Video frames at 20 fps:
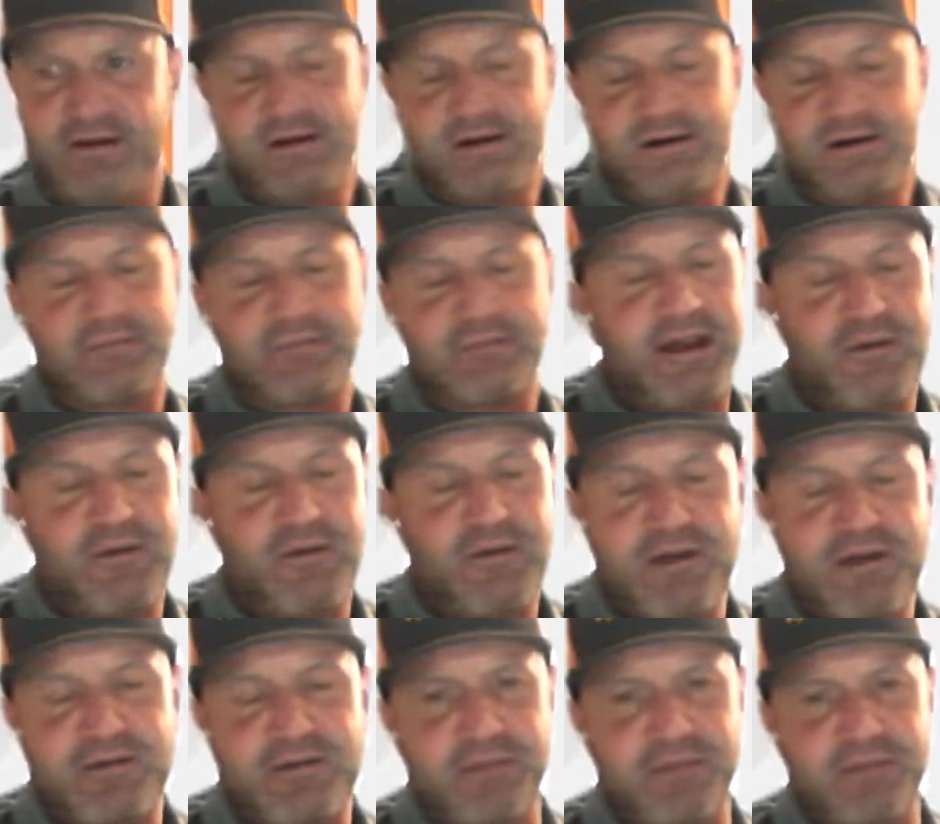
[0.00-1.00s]
But I don't
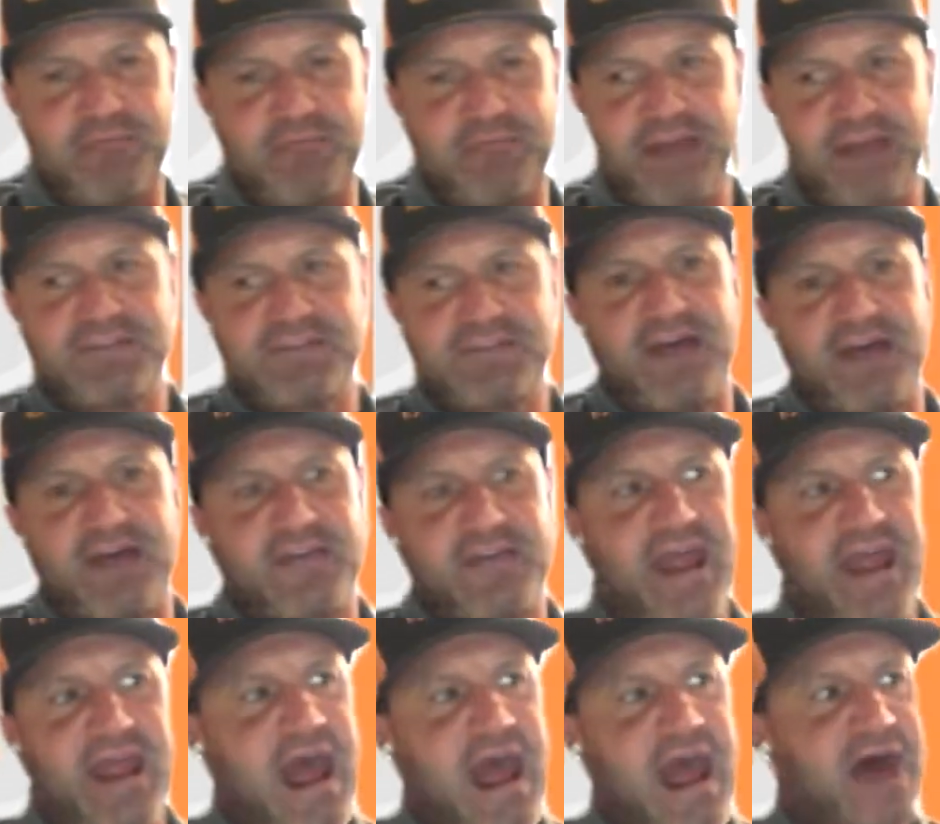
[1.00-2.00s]
want it to be based on
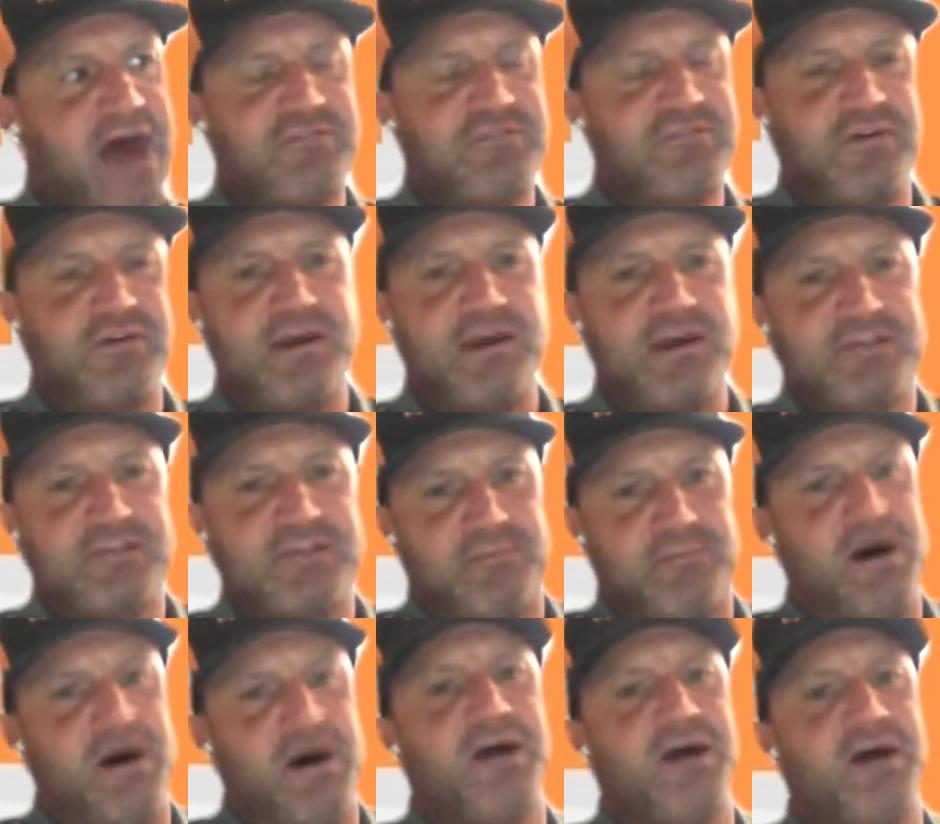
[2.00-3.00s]
they have to hit the
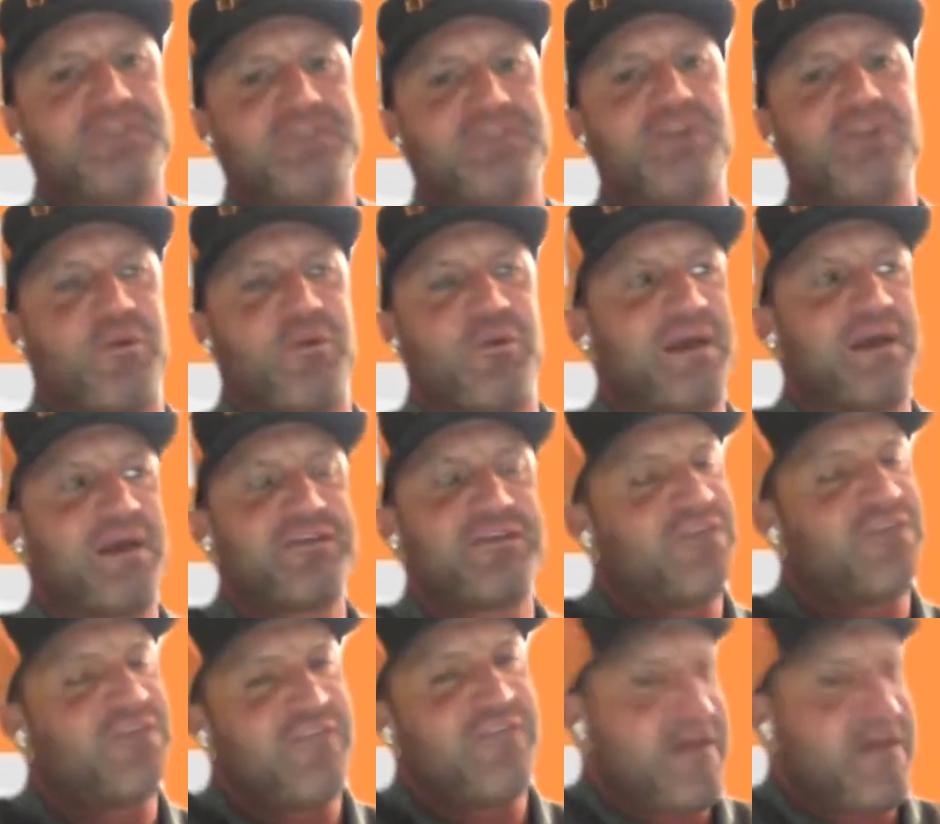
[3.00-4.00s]
ball a certain way, because
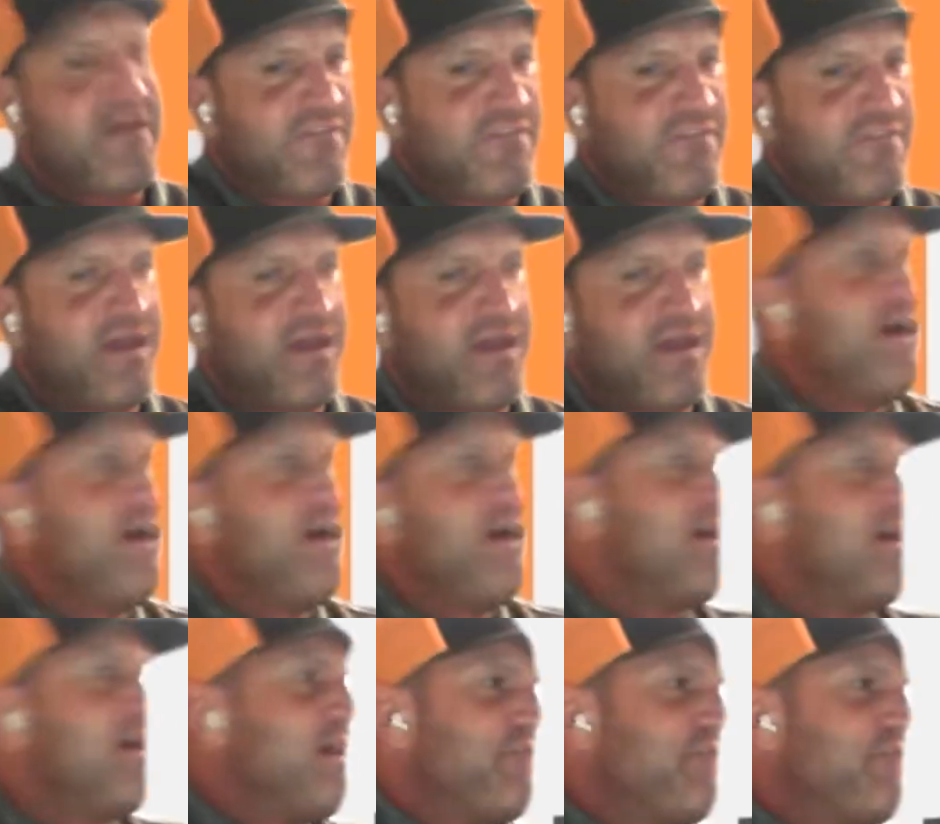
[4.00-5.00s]
they're not.
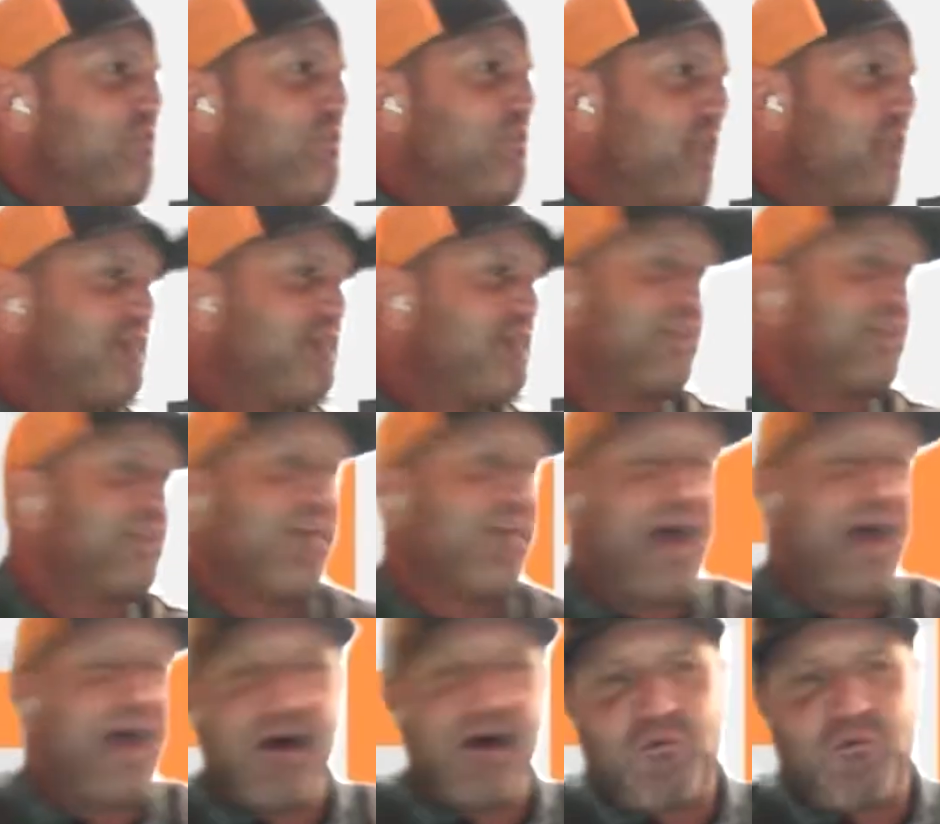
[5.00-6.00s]
If you base it on
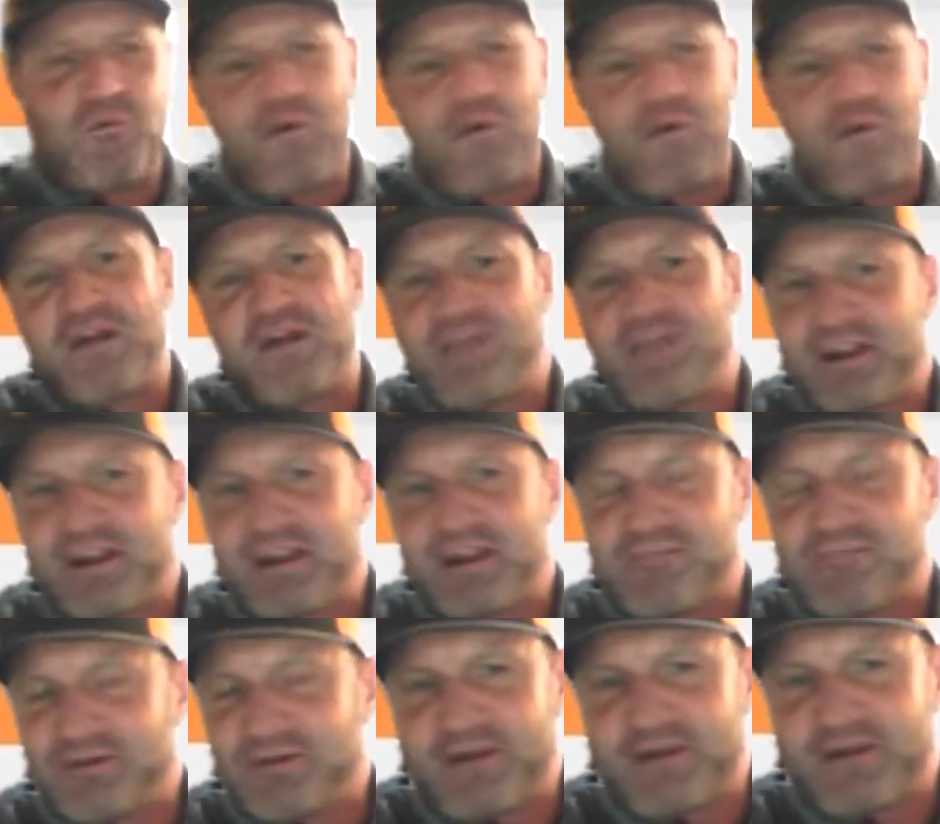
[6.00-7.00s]
that, when are they going to
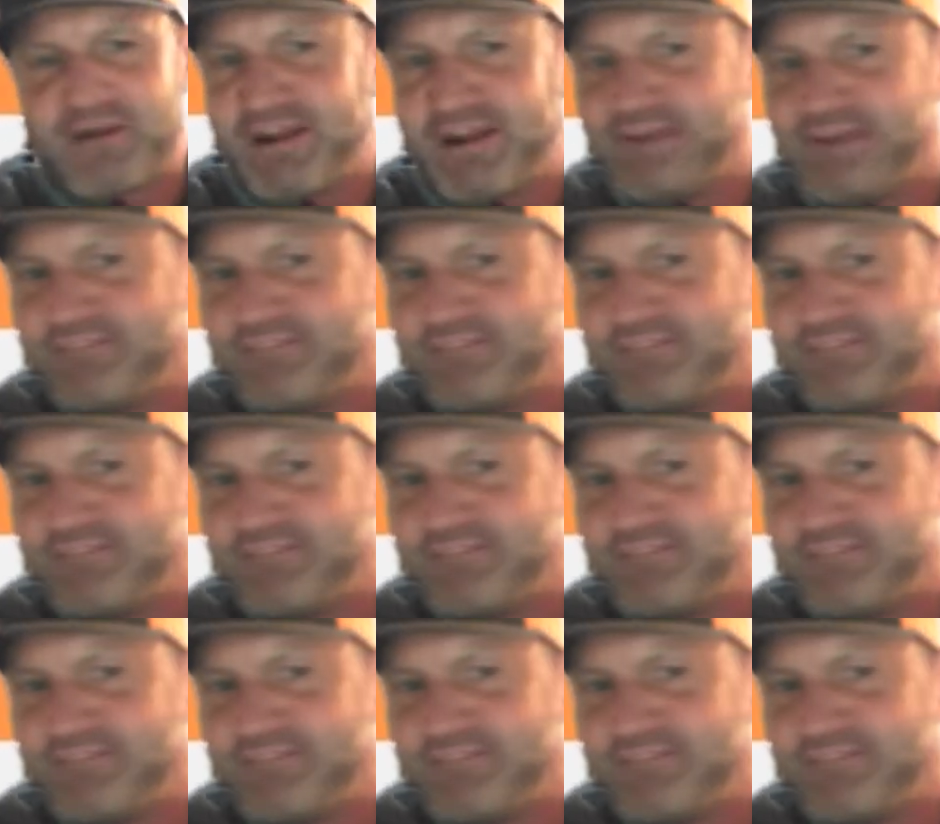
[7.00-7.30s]
feel ready?